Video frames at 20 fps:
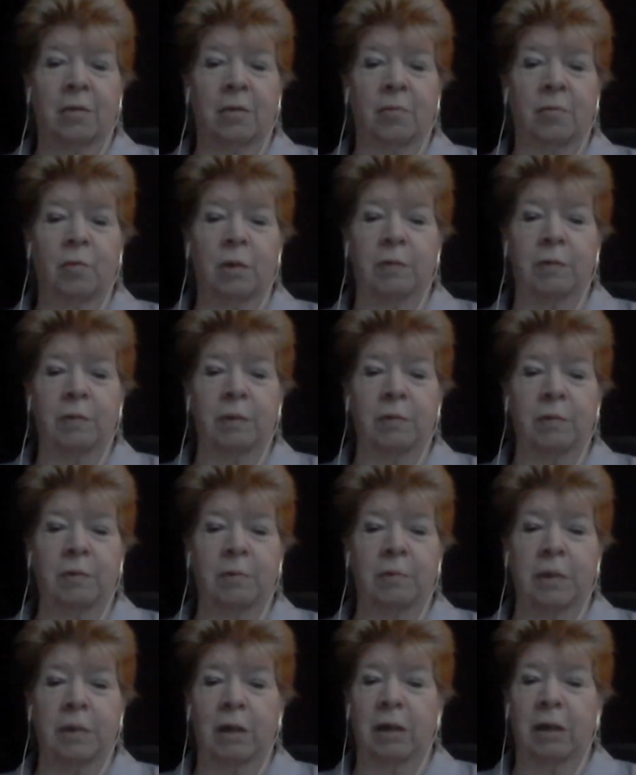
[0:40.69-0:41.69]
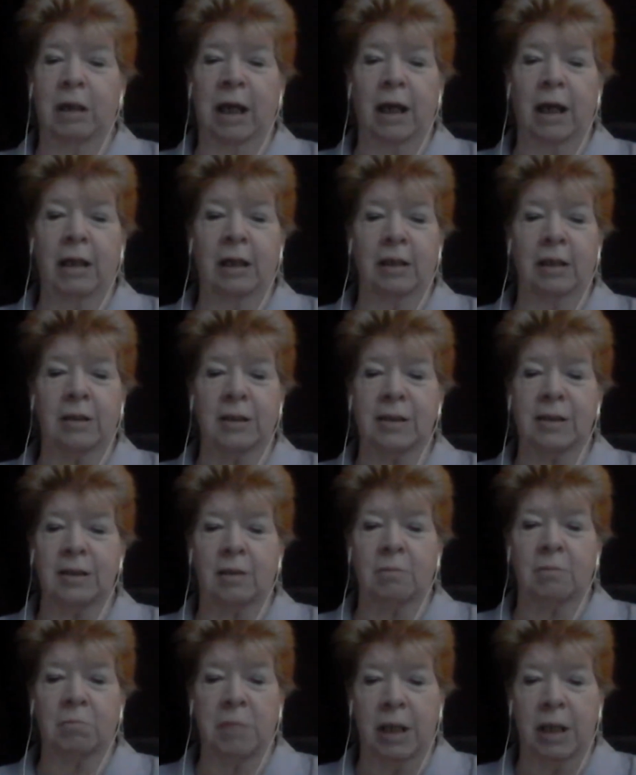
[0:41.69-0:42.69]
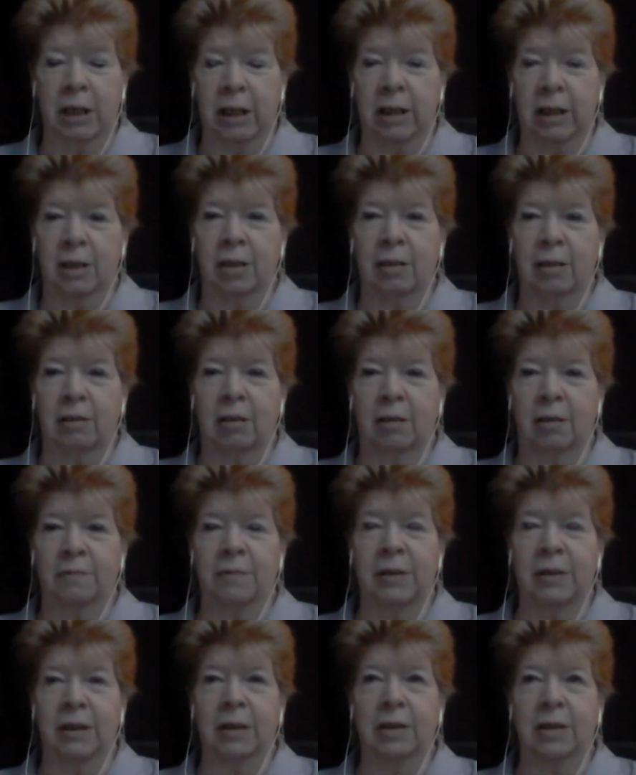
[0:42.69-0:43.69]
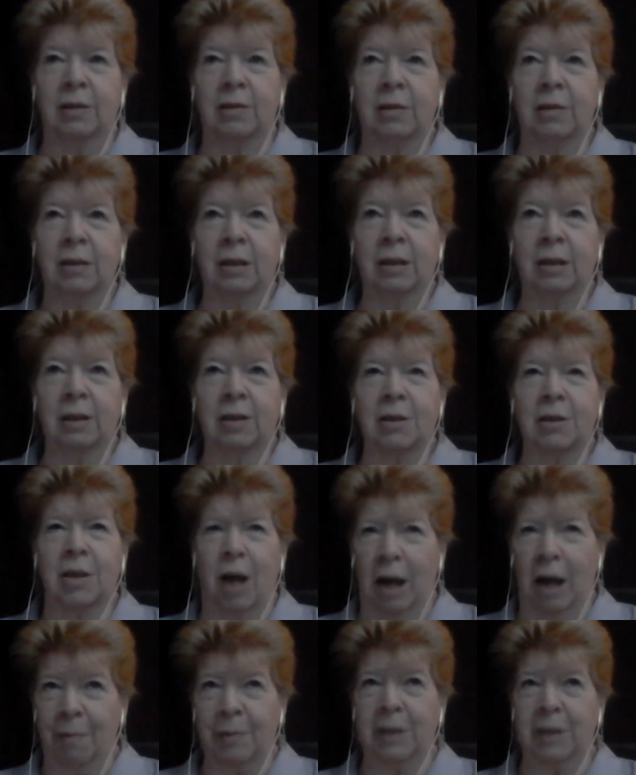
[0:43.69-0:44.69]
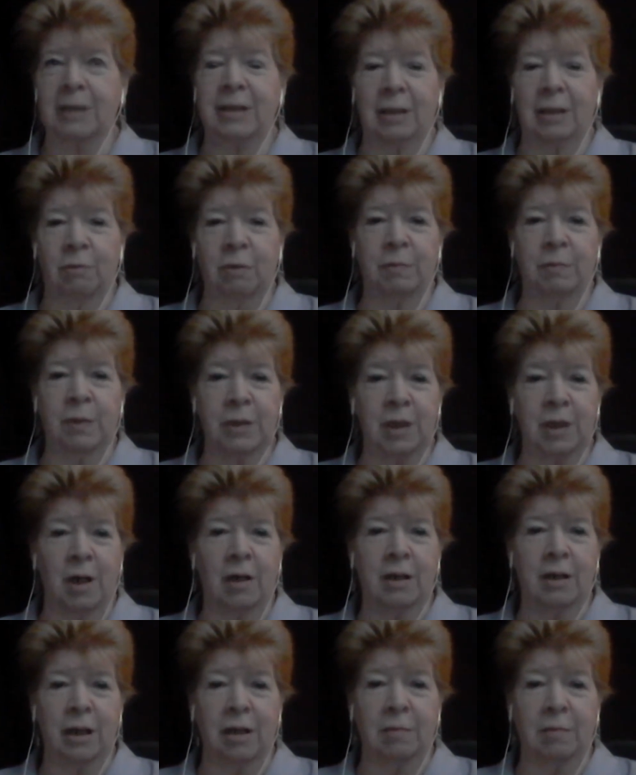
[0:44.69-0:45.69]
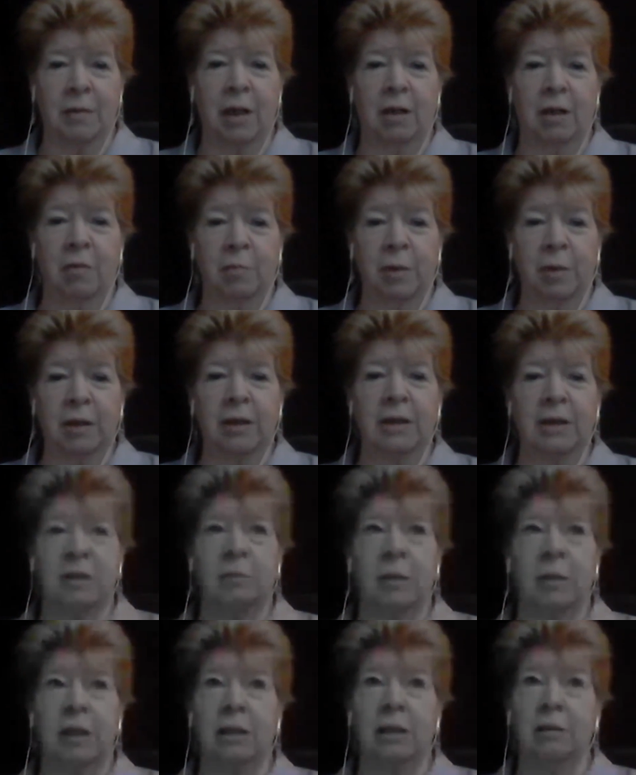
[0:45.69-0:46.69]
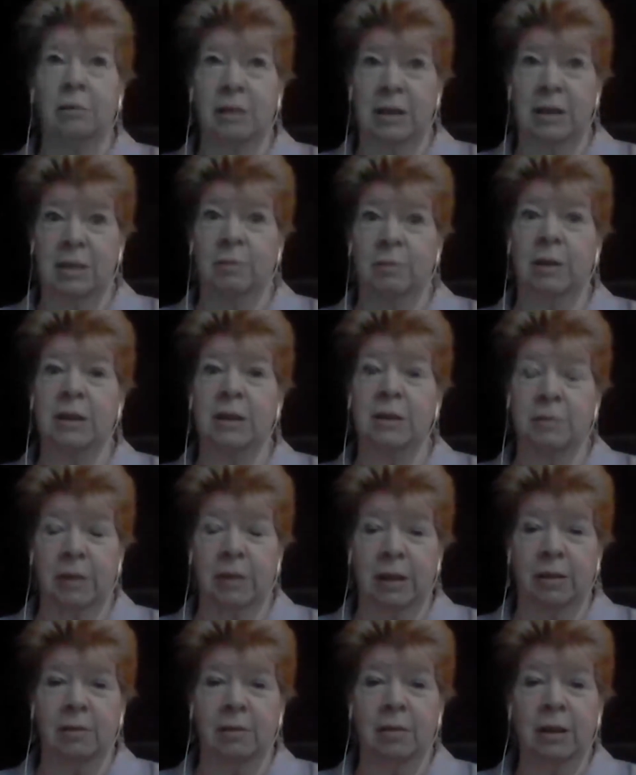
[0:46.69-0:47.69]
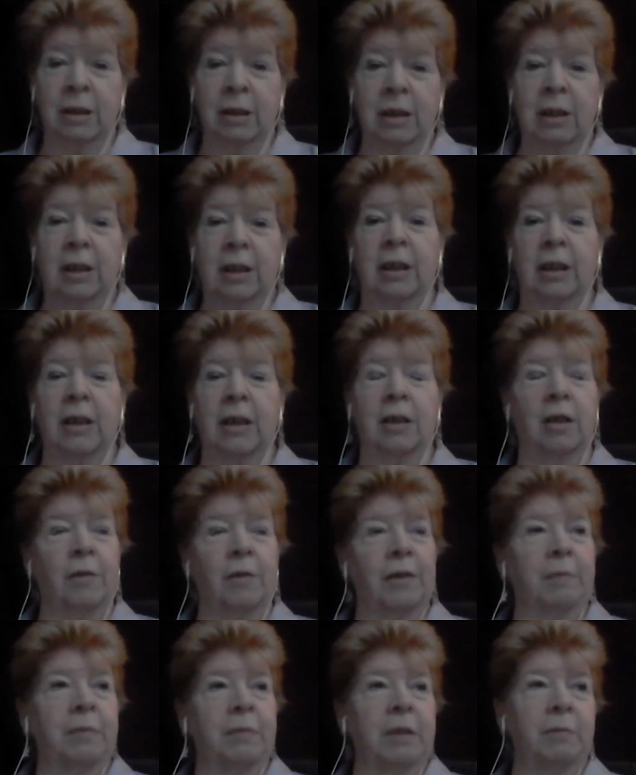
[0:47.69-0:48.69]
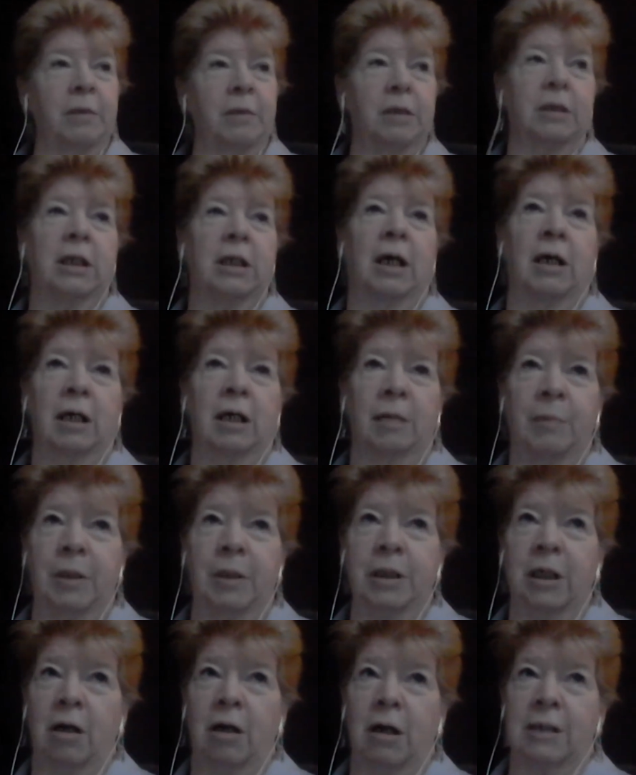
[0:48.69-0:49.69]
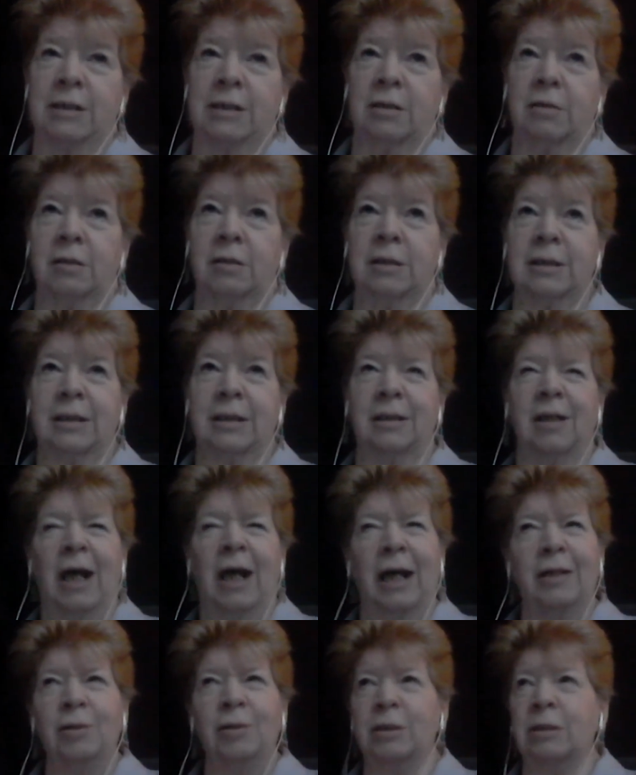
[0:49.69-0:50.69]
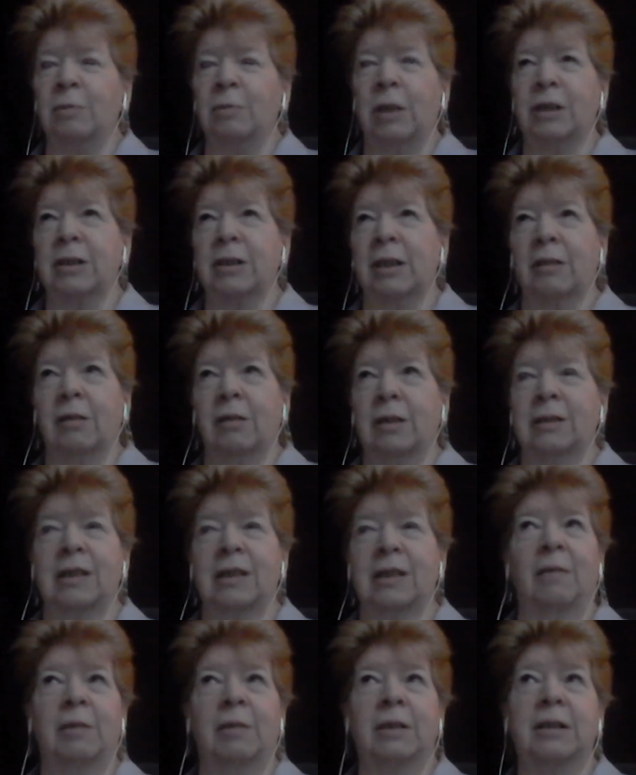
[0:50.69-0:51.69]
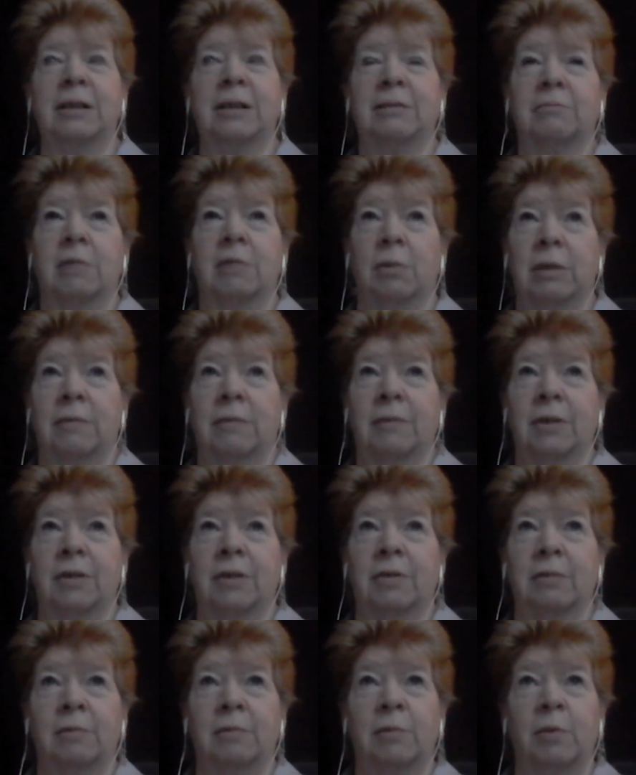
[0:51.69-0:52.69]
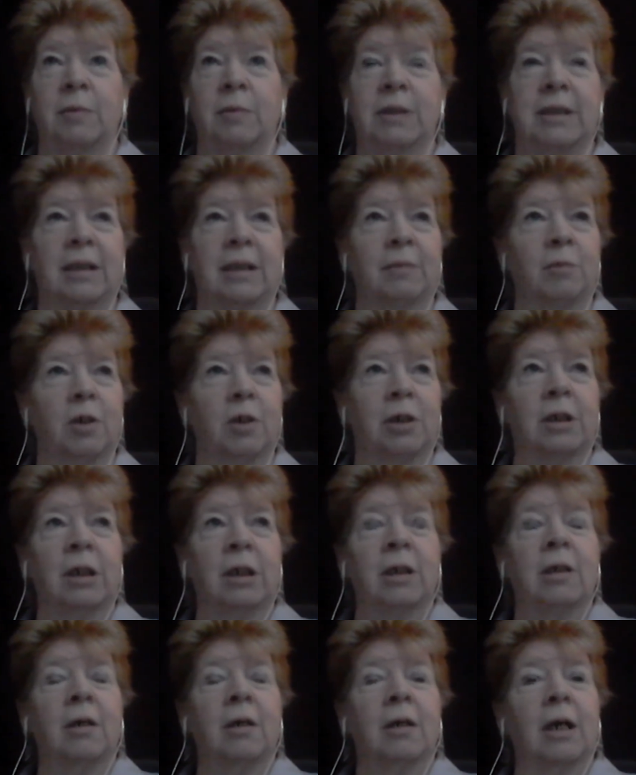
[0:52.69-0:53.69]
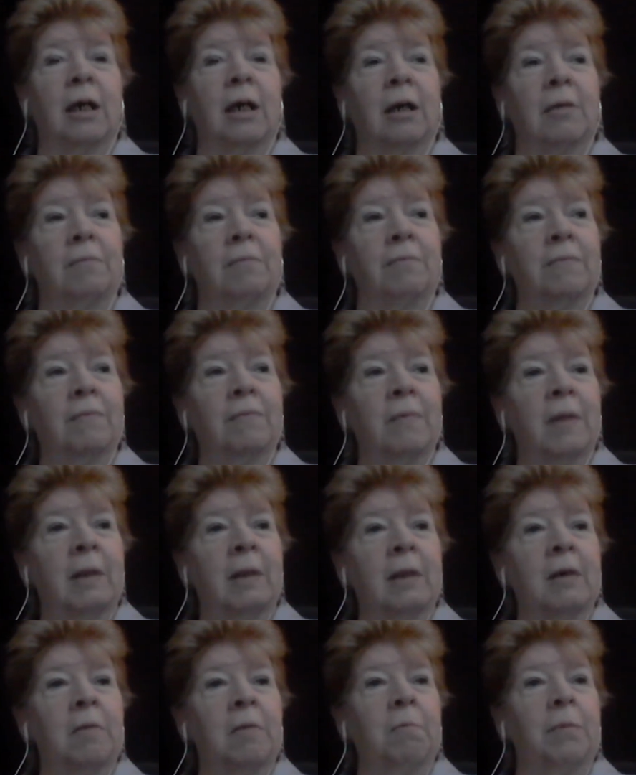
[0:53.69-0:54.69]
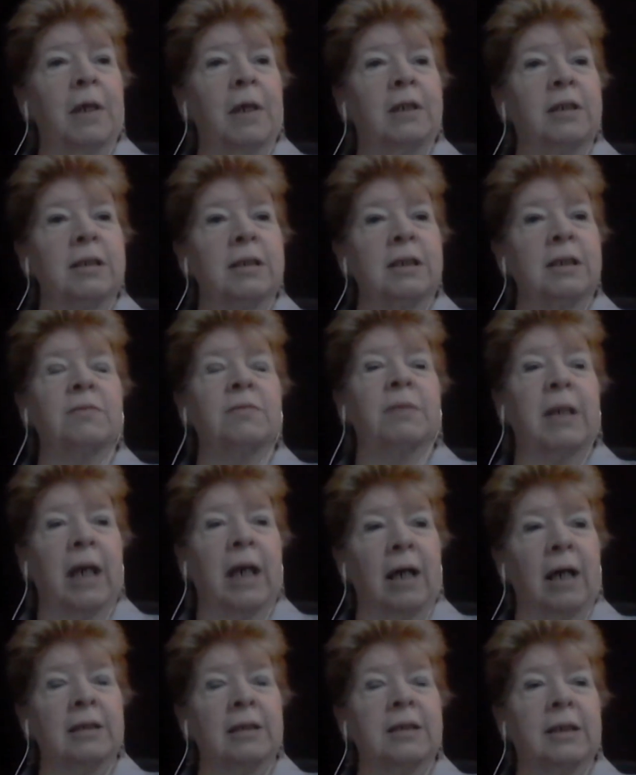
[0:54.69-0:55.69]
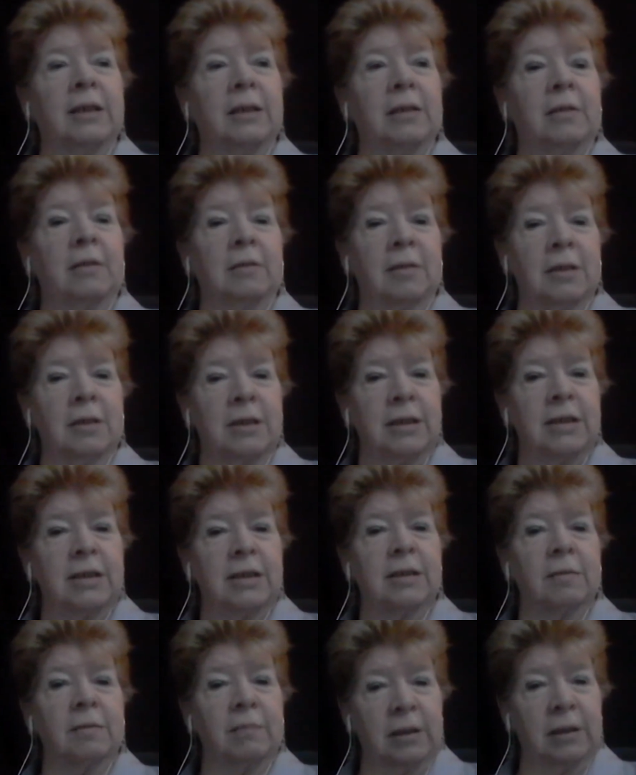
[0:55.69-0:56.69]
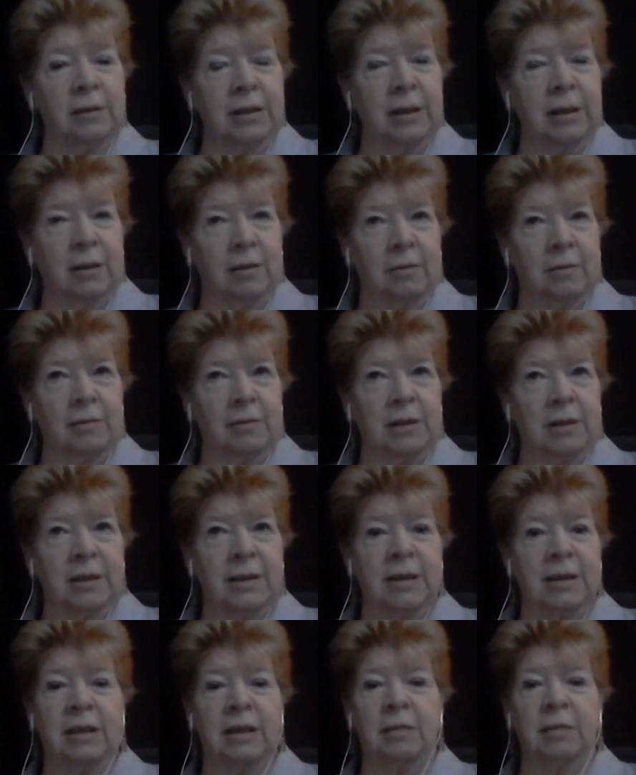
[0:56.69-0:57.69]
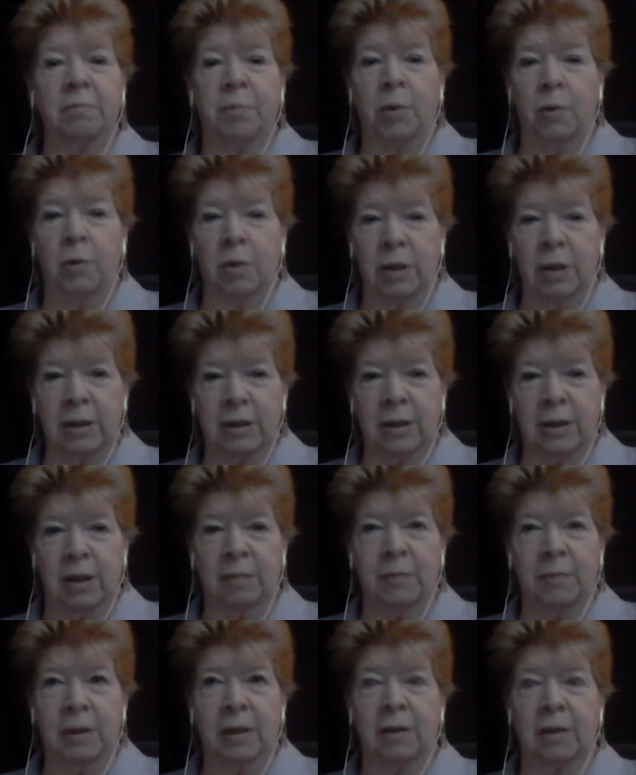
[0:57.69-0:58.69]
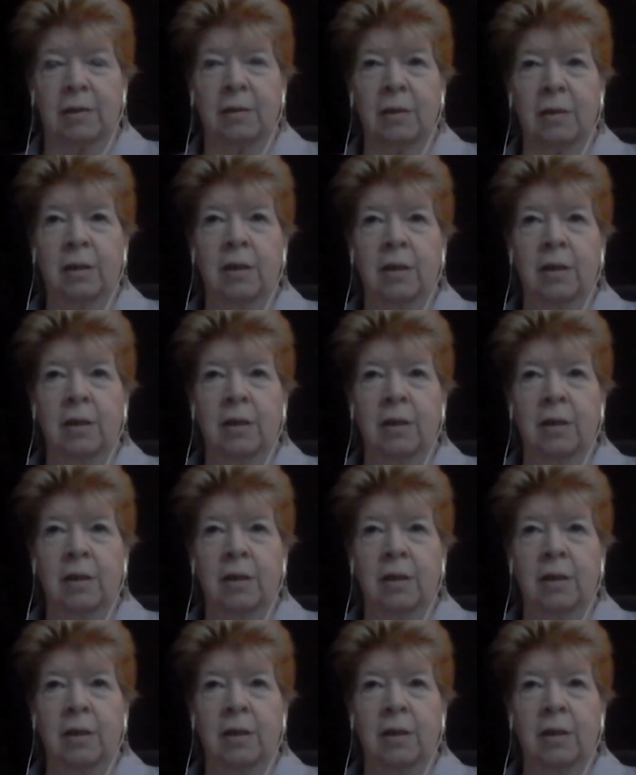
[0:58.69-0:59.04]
We've been adding it to so many of the topics that we've been talking about, but this one's real. And I know that people are hung up on the Oscars. You know, I used to watch that all the time. I just don't even do the movies anymore. But this is reality. This is the real deal. This is an important topic.